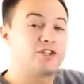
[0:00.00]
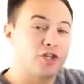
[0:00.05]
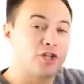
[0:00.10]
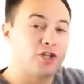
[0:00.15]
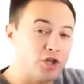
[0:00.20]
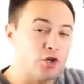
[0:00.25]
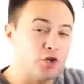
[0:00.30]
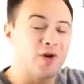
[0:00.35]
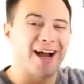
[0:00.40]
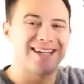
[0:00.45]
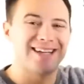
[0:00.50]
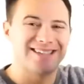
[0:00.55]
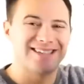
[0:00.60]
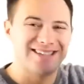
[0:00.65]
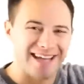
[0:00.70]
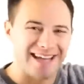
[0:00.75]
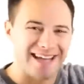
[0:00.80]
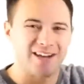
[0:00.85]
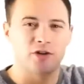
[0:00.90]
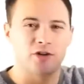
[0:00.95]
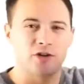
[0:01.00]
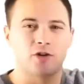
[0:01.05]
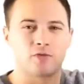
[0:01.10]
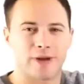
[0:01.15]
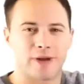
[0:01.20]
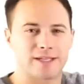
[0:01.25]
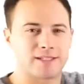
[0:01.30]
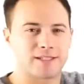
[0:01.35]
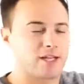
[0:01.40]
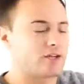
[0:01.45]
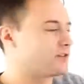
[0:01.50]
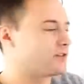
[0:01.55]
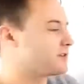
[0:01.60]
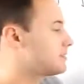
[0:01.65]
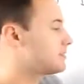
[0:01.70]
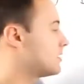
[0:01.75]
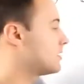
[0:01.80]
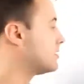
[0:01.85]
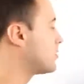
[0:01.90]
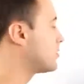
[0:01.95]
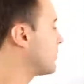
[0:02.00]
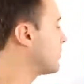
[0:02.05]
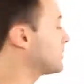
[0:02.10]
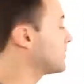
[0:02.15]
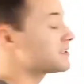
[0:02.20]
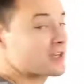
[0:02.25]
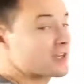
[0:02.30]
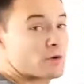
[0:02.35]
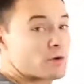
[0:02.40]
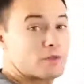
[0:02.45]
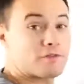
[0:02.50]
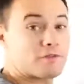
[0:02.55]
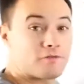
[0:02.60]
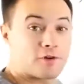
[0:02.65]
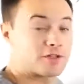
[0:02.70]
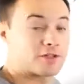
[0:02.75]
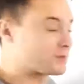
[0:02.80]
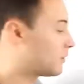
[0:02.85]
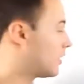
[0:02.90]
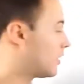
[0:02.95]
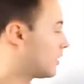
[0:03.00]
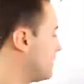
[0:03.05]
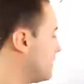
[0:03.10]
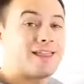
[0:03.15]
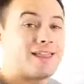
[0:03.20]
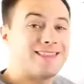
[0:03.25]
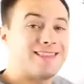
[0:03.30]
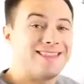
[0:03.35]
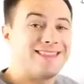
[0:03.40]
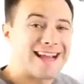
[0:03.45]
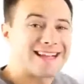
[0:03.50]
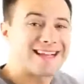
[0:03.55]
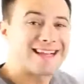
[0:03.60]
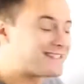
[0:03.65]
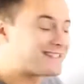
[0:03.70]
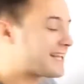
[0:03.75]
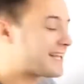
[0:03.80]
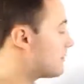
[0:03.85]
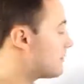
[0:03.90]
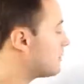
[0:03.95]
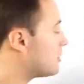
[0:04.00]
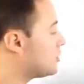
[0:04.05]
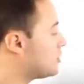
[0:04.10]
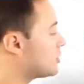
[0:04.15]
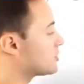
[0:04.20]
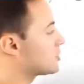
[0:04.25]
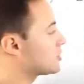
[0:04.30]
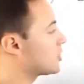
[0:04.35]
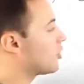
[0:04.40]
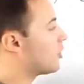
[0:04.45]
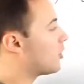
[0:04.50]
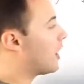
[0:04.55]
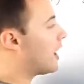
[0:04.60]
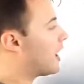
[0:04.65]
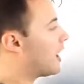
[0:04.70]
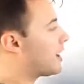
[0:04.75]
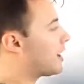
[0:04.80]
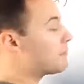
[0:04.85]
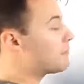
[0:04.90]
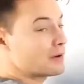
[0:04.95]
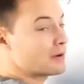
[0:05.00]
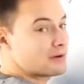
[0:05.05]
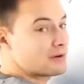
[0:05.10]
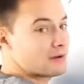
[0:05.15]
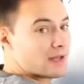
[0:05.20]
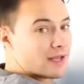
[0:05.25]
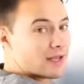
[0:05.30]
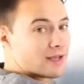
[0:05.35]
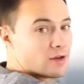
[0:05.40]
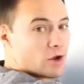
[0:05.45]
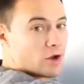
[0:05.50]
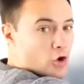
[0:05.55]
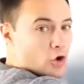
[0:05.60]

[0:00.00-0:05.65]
two identical rectangles. So I'm going to start with the first one. Next step, you just go up and